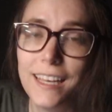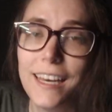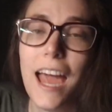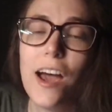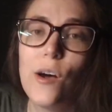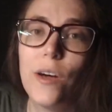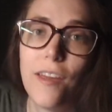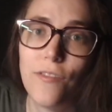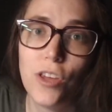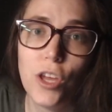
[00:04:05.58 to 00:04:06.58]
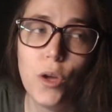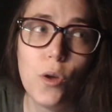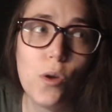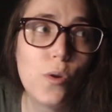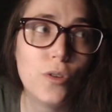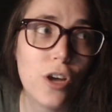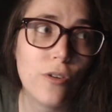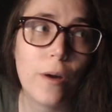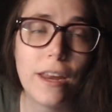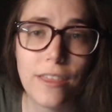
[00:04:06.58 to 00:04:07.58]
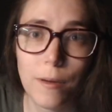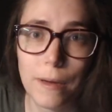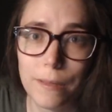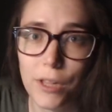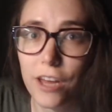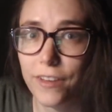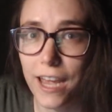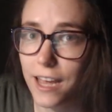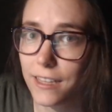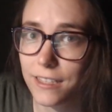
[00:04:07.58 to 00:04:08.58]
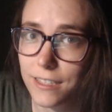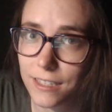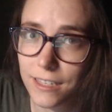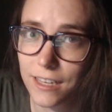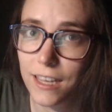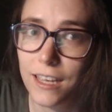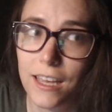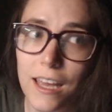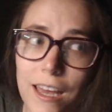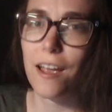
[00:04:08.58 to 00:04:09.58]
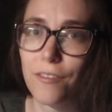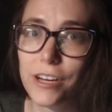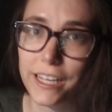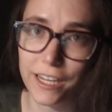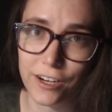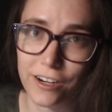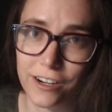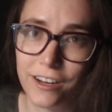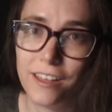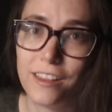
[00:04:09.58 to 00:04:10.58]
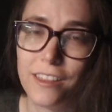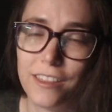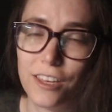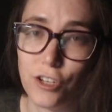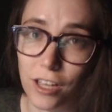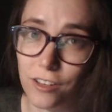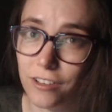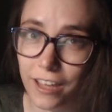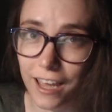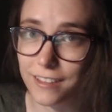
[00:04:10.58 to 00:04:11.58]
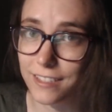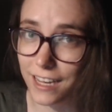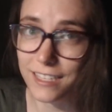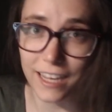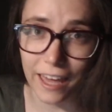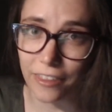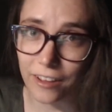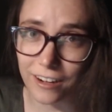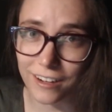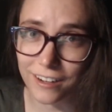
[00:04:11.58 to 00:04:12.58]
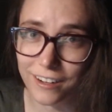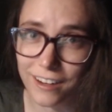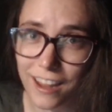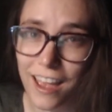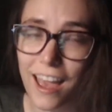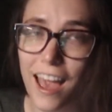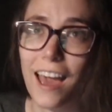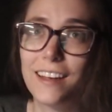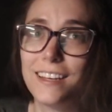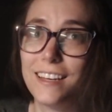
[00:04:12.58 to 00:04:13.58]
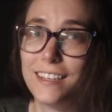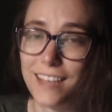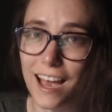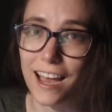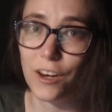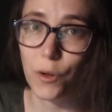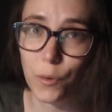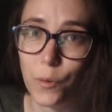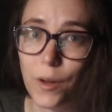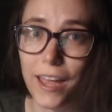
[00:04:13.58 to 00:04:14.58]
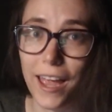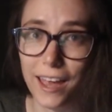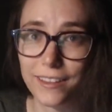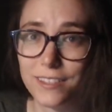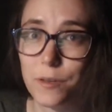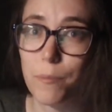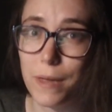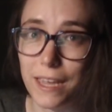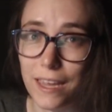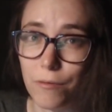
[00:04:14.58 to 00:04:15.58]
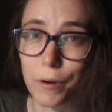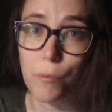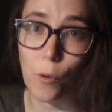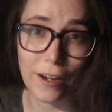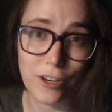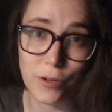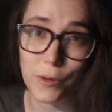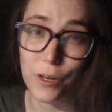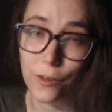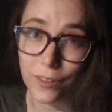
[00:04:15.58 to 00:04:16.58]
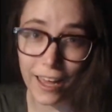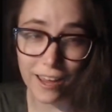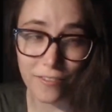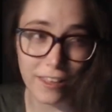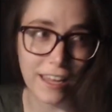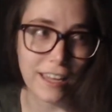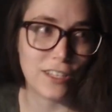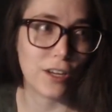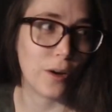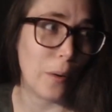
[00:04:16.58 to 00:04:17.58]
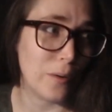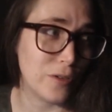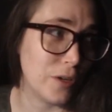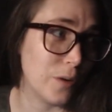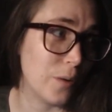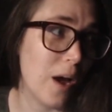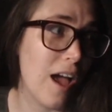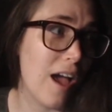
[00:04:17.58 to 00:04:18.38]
Now, if you don't know anything about the plot of Cats, every year the Jellicle cats get together to decide who gets to be reborn into a new life. They get to go to